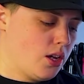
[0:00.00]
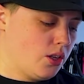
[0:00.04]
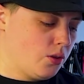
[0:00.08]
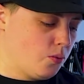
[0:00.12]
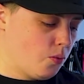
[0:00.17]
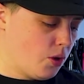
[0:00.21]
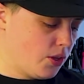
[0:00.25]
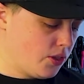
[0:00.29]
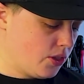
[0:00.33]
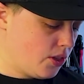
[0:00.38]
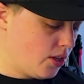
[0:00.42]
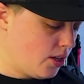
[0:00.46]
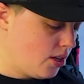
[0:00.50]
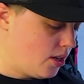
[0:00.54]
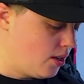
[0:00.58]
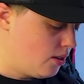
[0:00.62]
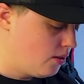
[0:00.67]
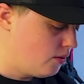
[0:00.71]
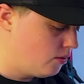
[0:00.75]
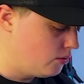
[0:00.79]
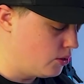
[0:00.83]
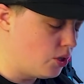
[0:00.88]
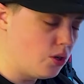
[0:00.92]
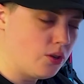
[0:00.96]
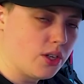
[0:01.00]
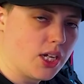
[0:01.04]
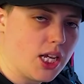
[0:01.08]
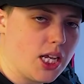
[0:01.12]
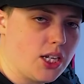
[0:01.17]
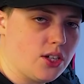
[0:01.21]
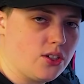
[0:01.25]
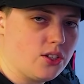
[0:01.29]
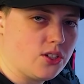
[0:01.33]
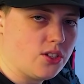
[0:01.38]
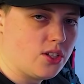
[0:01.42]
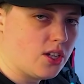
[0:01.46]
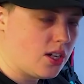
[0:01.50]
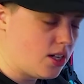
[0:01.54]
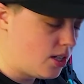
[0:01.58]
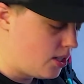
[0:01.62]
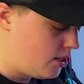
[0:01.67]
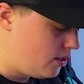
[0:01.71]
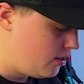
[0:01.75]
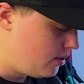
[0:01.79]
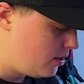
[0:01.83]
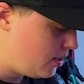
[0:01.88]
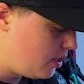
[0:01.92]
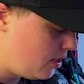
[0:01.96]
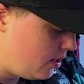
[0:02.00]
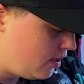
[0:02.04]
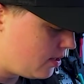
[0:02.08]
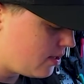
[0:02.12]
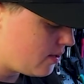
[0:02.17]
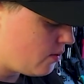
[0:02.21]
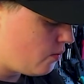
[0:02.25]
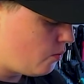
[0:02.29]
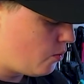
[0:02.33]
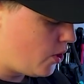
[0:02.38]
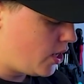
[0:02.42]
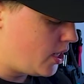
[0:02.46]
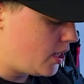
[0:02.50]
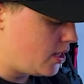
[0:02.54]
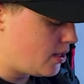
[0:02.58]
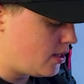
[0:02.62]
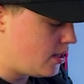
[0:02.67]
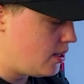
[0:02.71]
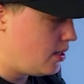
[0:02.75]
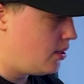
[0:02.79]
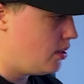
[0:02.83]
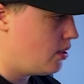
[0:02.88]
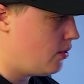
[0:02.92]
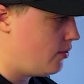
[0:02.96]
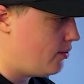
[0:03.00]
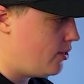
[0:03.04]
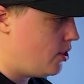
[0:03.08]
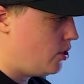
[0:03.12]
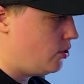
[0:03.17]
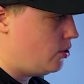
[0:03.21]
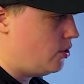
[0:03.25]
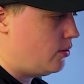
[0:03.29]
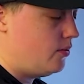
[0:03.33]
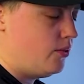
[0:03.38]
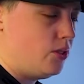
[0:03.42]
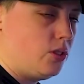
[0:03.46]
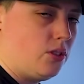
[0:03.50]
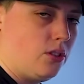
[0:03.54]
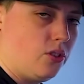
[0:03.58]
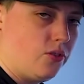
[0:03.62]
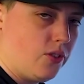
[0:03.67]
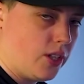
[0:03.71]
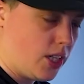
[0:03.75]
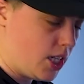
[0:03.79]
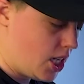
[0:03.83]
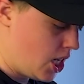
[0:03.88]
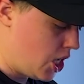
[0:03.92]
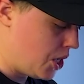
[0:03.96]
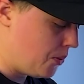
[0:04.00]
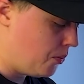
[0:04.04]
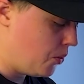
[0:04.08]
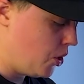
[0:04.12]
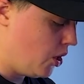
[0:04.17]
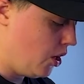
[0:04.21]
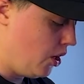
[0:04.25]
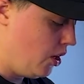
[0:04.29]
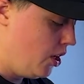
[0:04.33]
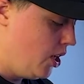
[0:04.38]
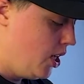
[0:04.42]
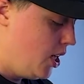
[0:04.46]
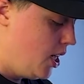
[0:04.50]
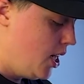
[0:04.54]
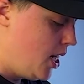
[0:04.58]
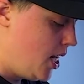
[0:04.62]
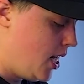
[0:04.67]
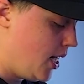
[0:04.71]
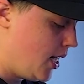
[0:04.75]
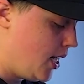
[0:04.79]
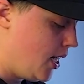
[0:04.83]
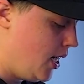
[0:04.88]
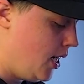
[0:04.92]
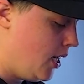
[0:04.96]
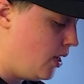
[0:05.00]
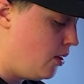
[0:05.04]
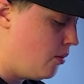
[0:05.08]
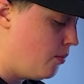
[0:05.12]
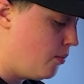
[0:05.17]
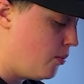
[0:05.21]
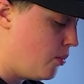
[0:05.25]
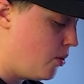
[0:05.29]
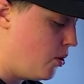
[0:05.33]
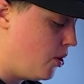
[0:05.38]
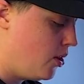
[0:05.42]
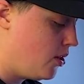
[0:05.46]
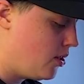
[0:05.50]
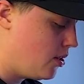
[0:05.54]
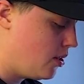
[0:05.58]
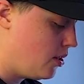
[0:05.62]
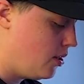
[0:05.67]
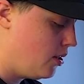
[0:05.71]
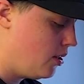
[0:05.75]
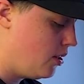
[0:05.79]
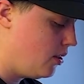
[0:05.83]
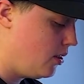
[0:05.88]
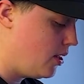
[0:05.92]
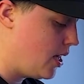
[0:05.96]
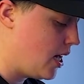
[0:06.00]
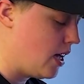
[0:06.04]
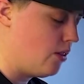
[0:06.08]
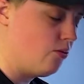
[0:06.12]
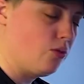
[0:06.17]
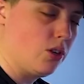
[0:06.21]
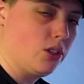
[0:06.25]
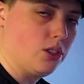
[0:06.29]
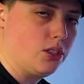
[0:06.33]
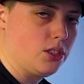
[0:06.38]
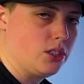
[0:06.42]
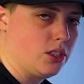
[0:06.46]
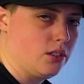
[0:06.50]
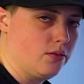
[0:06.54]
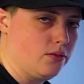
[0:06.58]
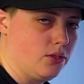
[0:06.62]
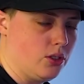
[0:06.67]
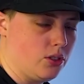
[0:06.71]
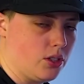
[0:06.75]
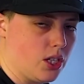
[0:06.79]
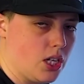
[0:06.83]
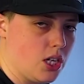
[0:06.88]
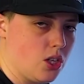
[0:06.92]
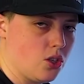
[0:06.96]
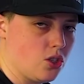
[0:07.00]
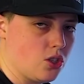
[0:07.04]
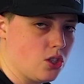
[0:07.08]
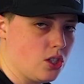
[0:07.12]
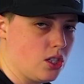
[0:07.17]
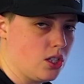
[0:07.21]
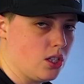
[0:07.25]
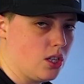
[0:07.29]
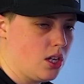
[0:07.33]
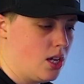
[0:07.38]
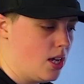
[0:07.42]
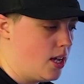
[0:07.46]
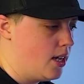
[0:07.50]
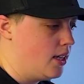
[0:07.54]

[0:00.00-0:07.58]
What the locator does is when it's in the field of view of the camera, it can put that relative location,